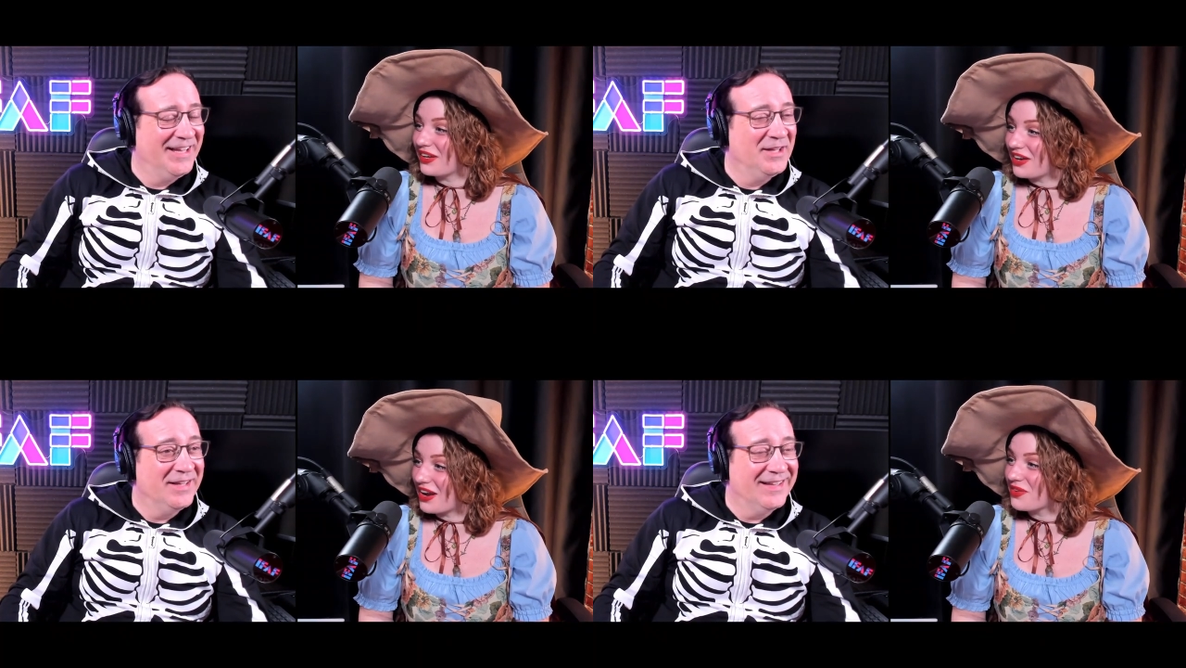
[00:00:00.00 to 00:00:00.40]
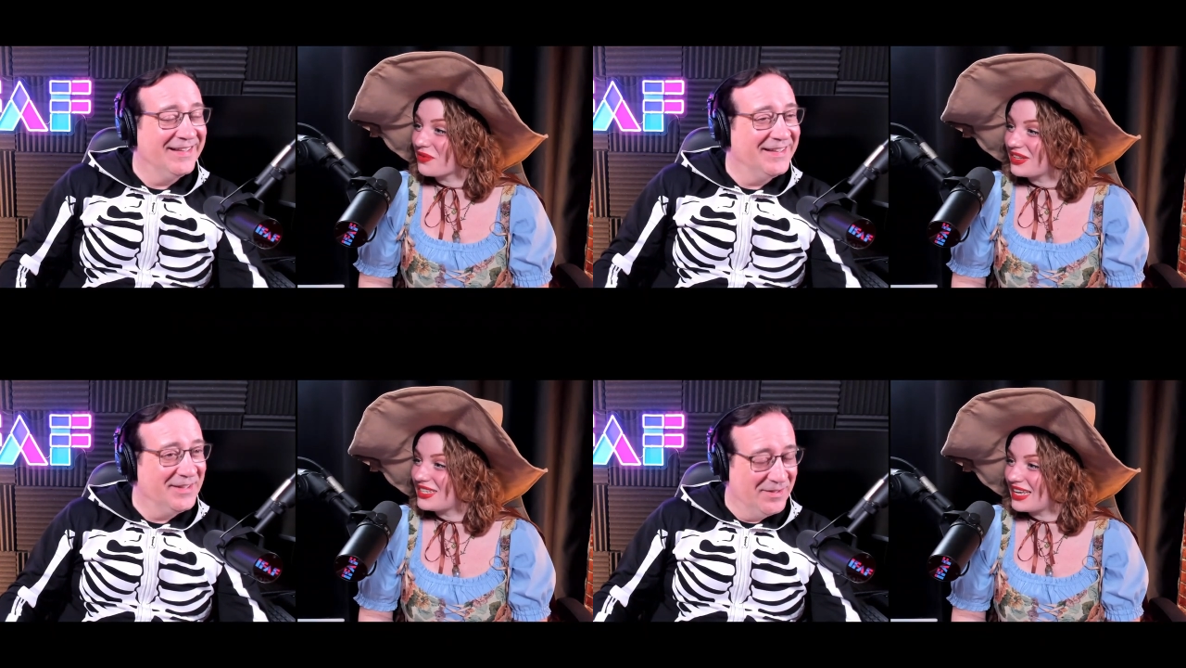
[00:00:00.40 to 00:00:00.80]
Speaker 1: McDonald
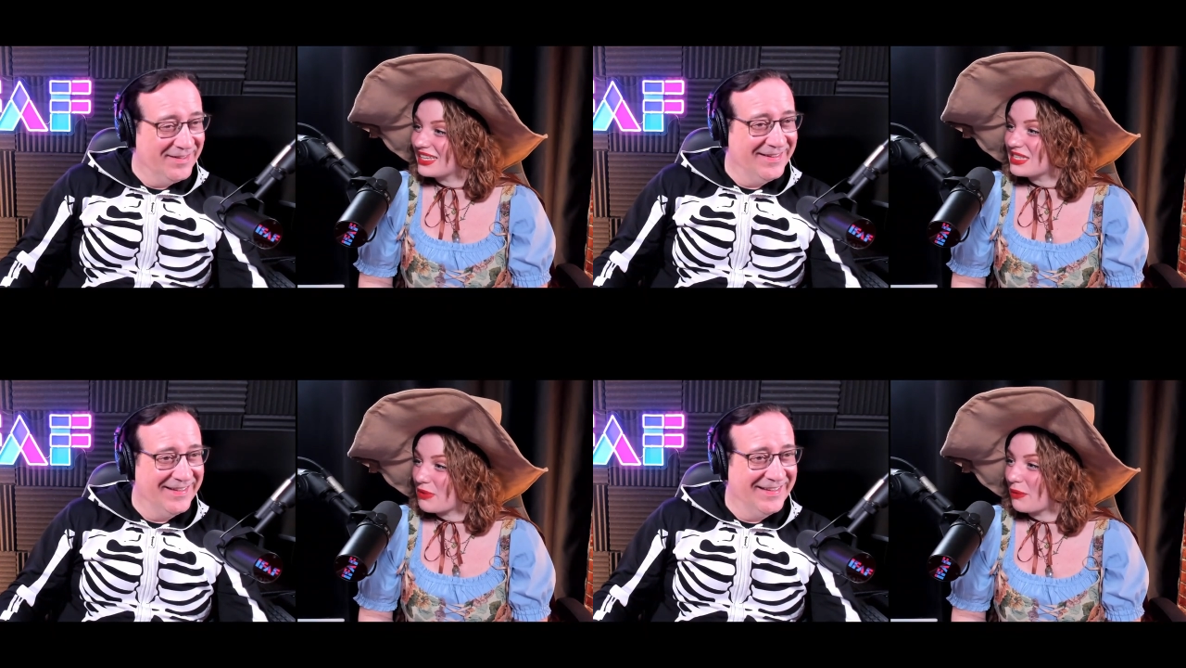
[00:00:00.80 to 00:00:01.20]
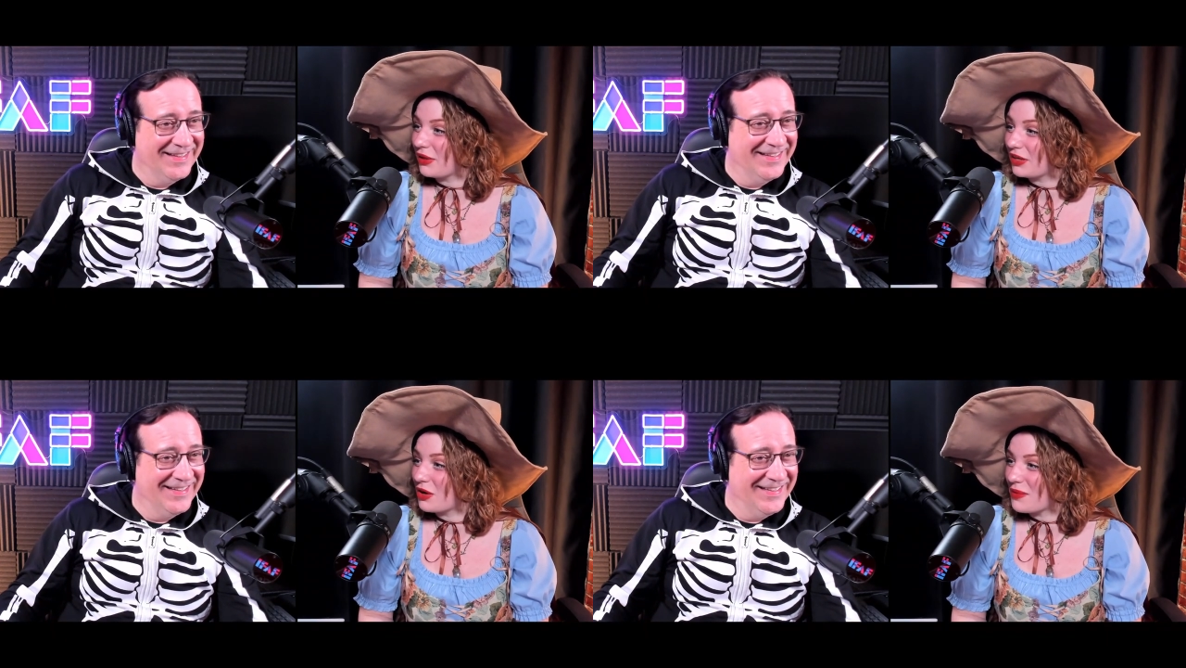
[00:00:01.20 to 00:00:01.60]
once he hits the public
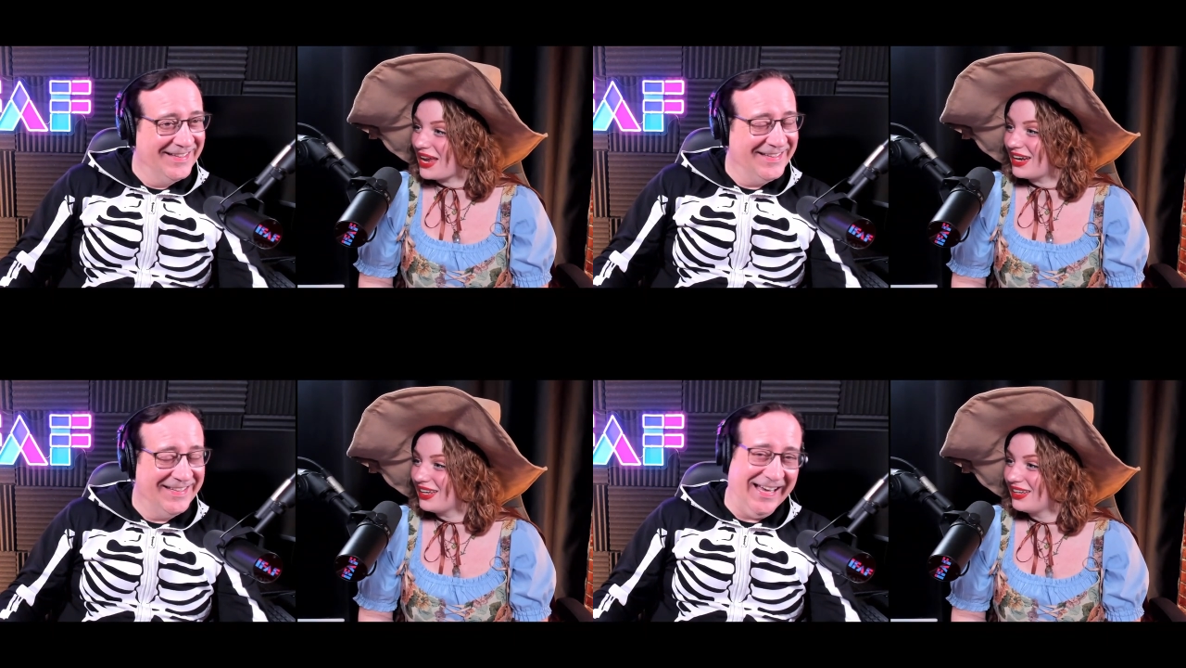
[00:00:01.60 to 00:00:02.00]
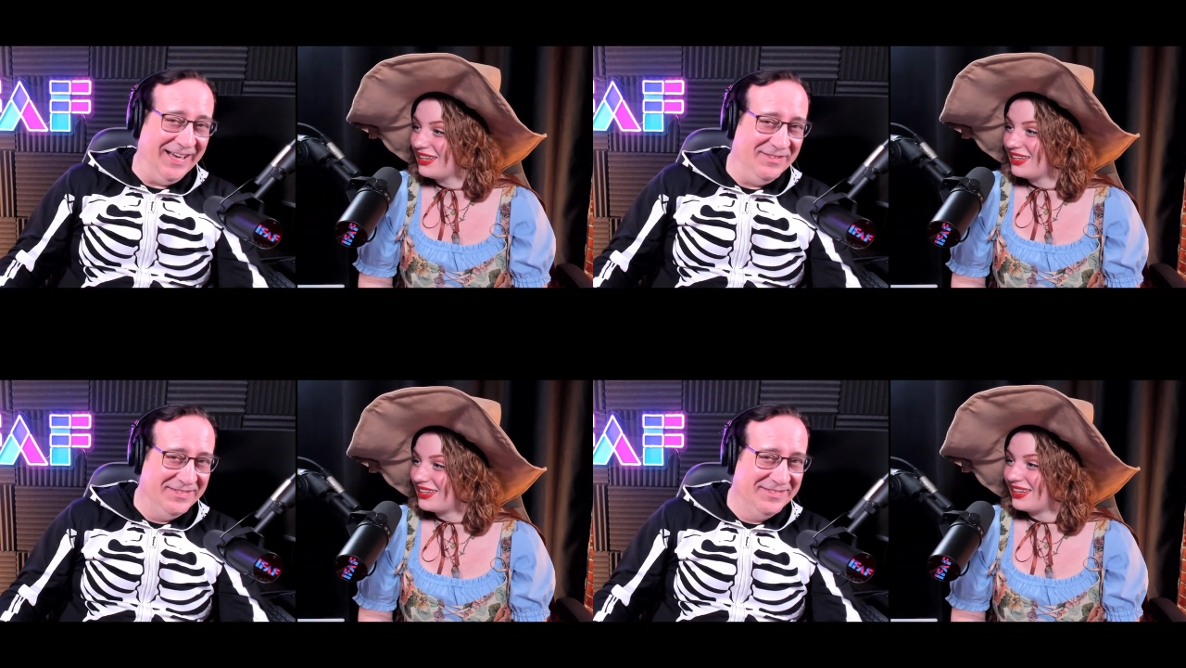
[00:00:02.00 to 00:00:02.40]
domain? Yeah,
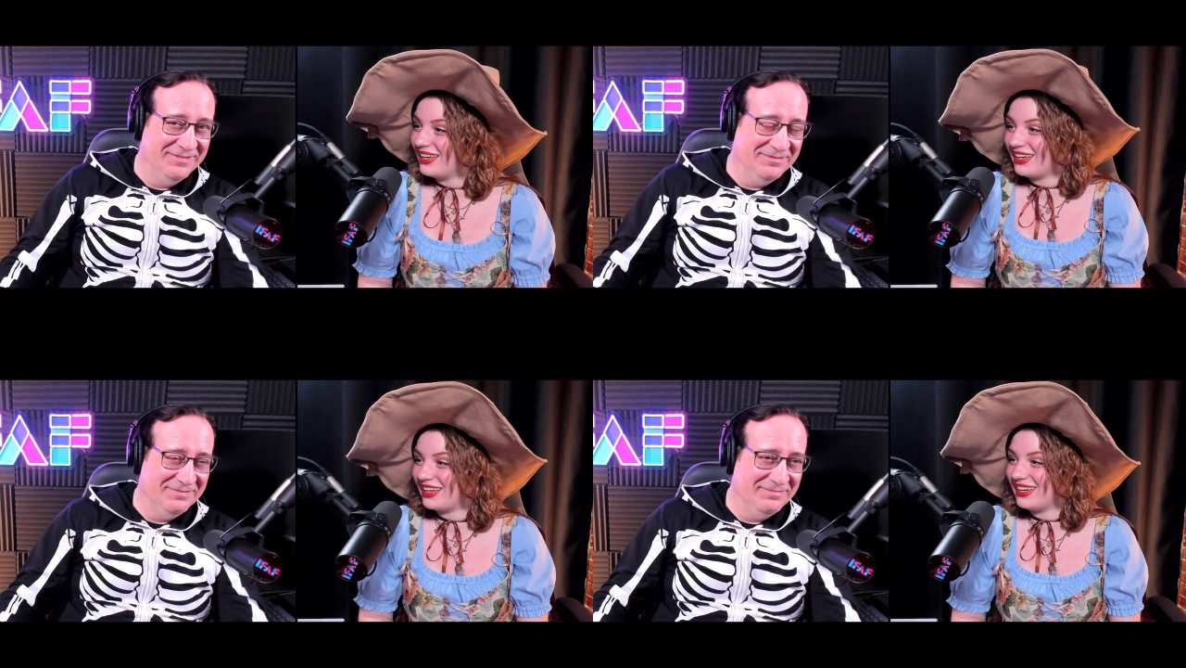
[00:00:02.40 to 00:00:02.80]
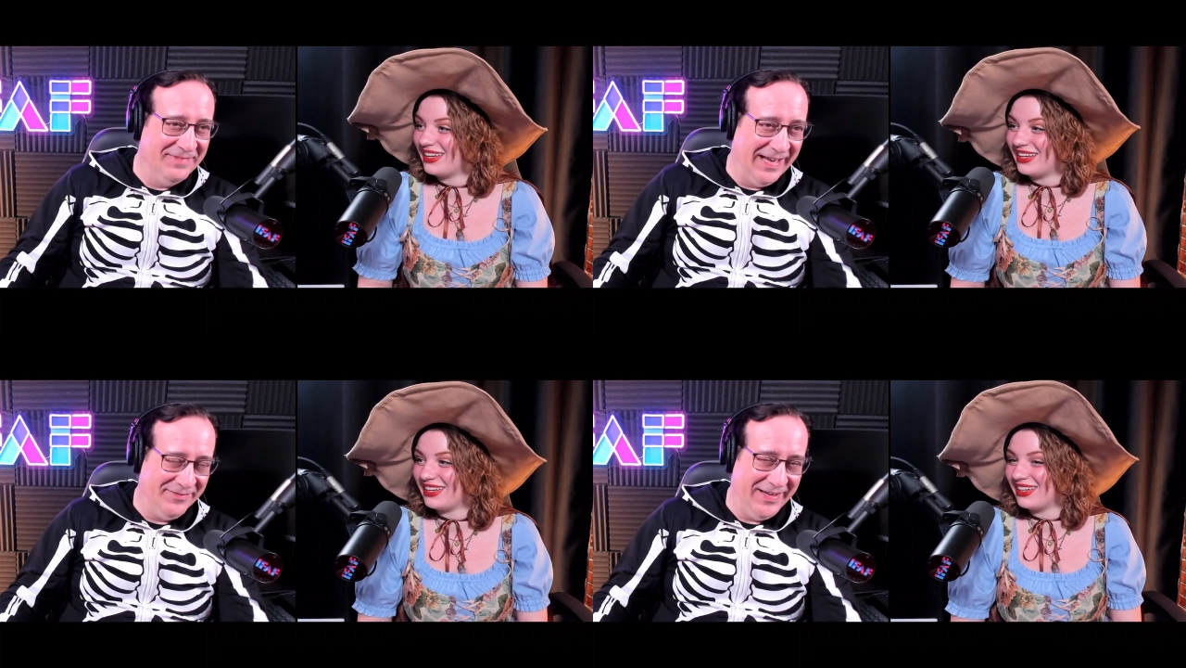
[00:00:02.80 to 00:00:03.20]

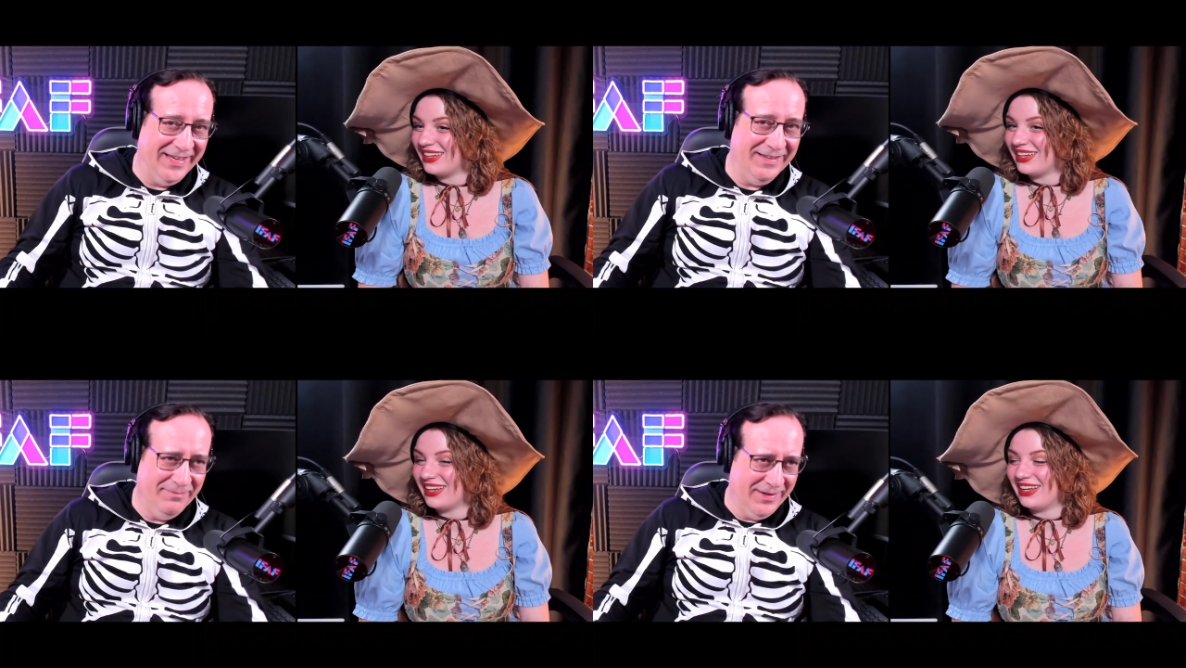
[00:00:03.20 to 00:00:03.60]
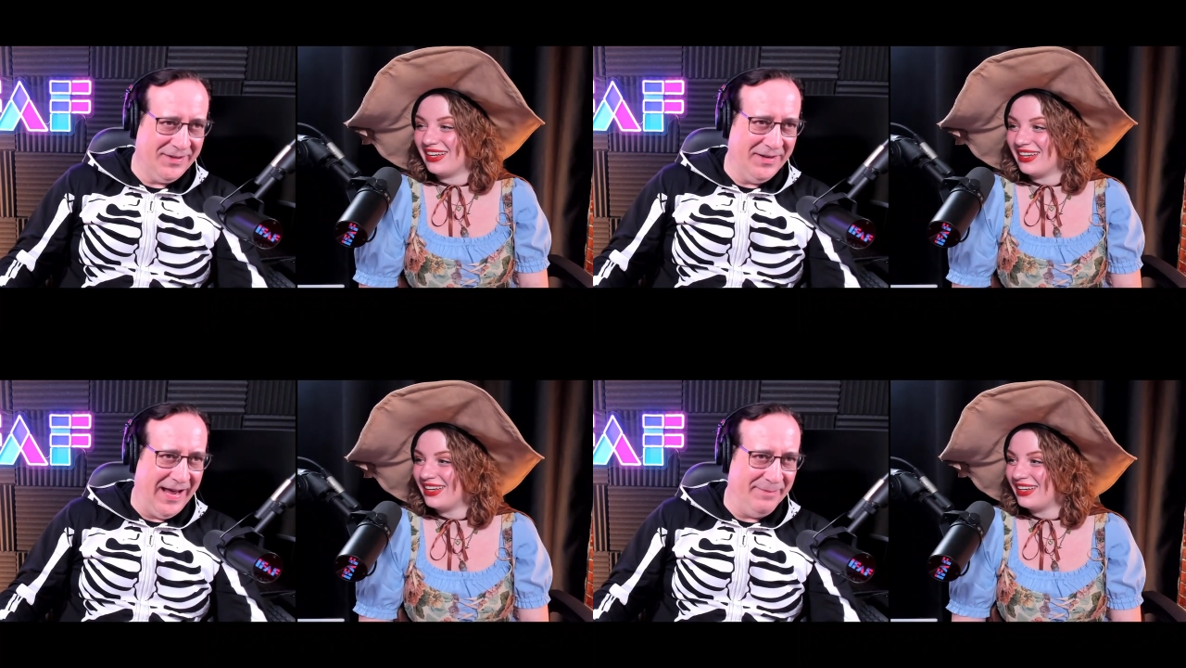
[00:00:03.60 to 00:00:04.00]
Speaker 2: maybe. it could
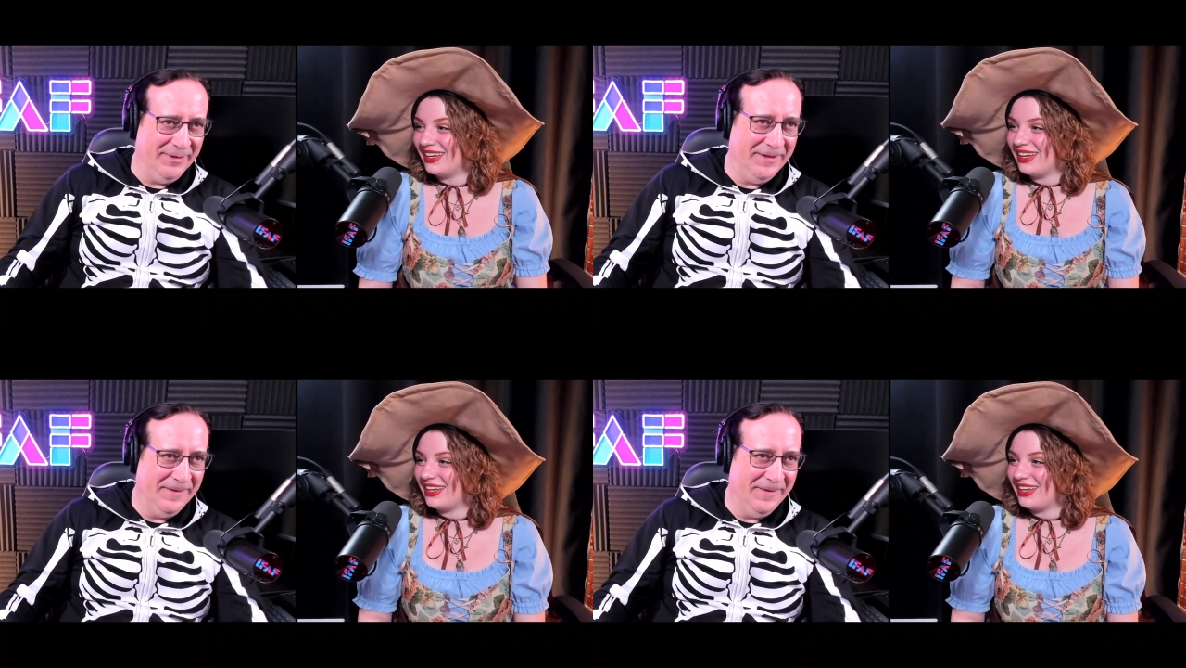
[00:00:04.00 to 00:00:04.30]
happen.